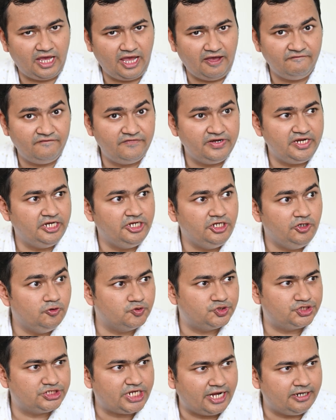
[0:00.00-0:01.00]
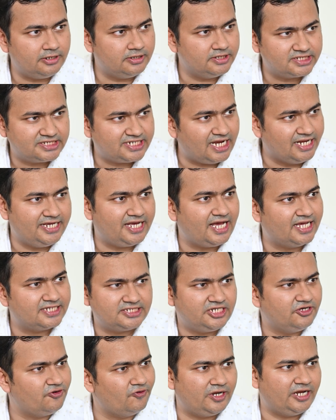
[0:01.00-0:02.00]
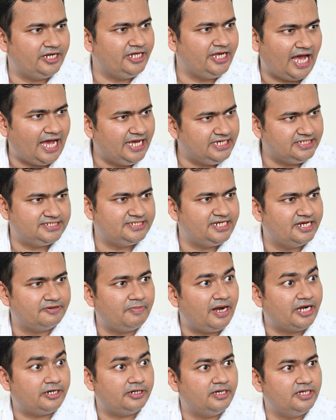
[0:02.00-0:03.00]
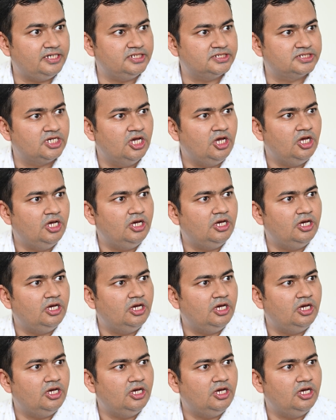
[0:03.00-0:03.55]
every news channel's telecasting on any high-stake matter is